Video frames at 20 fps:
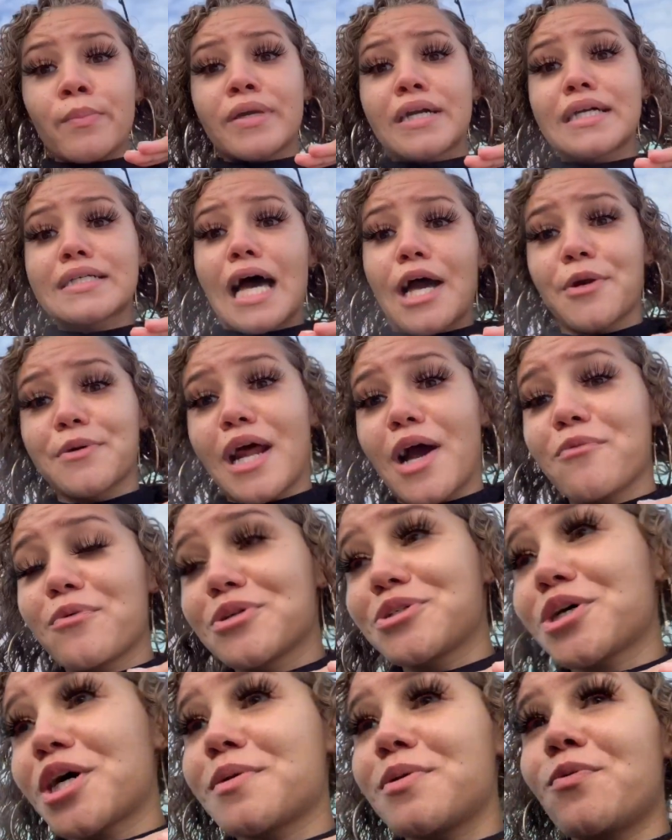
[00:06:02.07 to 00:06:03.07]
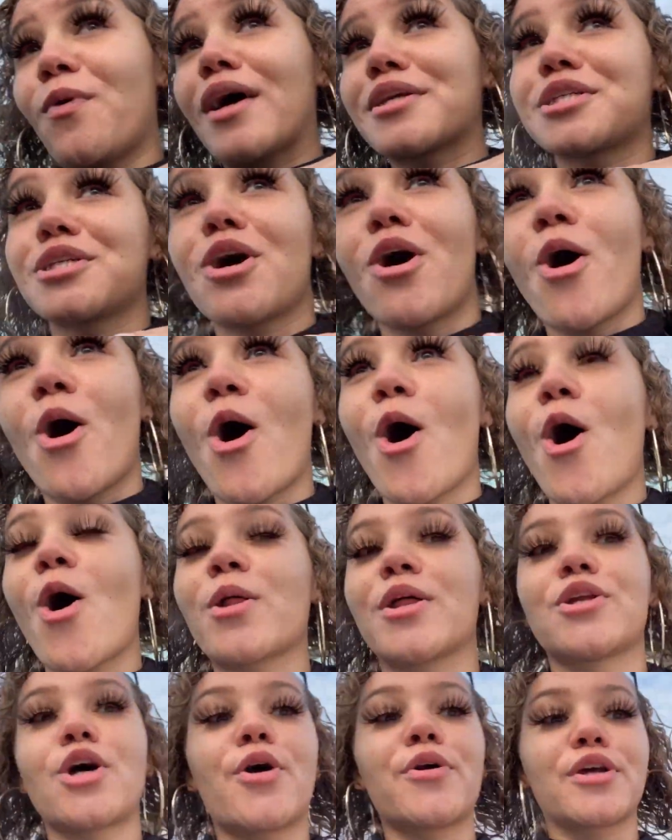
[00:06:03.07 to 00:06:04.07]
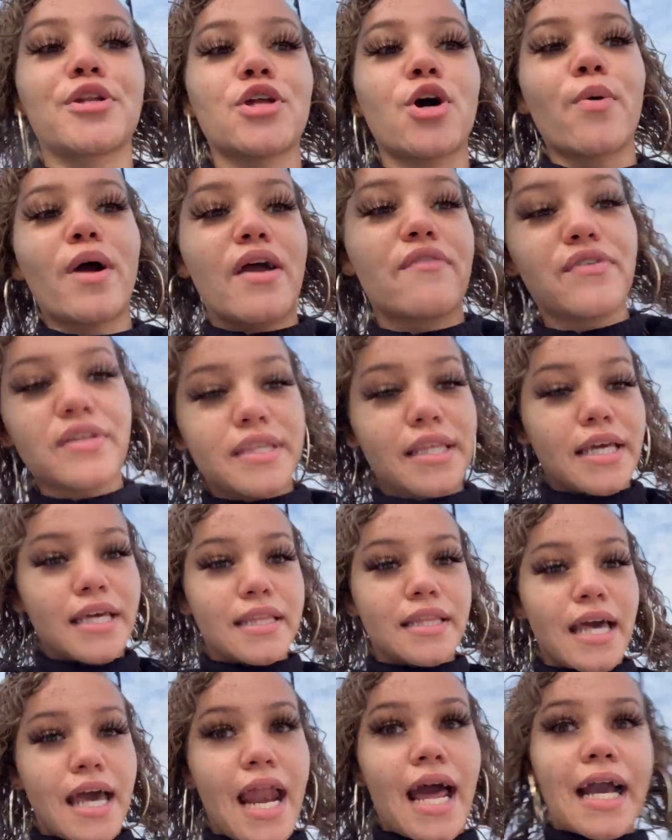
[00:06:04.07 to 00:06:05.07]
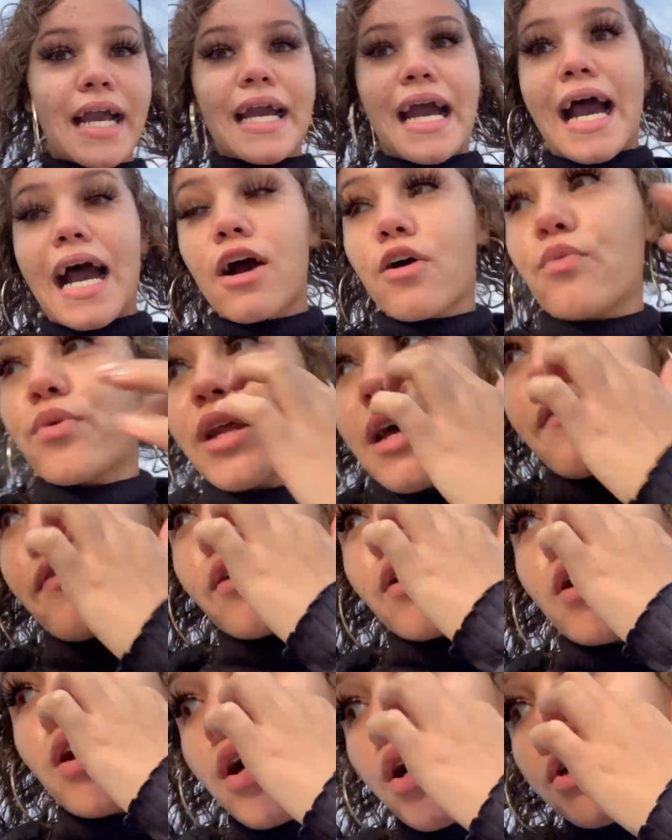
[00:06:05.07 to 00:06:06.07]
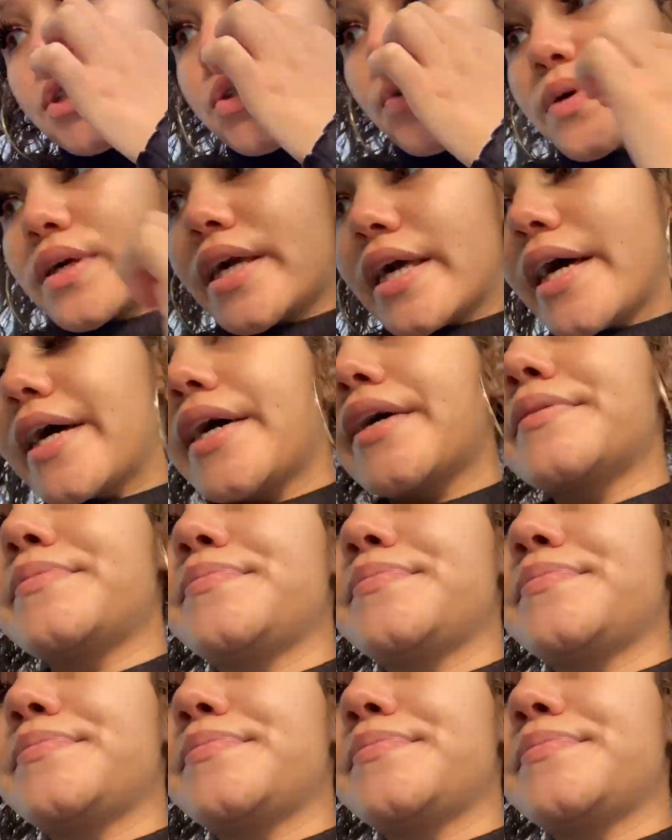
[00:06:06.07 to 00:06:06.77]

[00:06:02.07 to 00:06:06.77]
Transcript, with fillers: because I do not want y'all to be watching the haul and already know everything that I got or whatever. So yeah.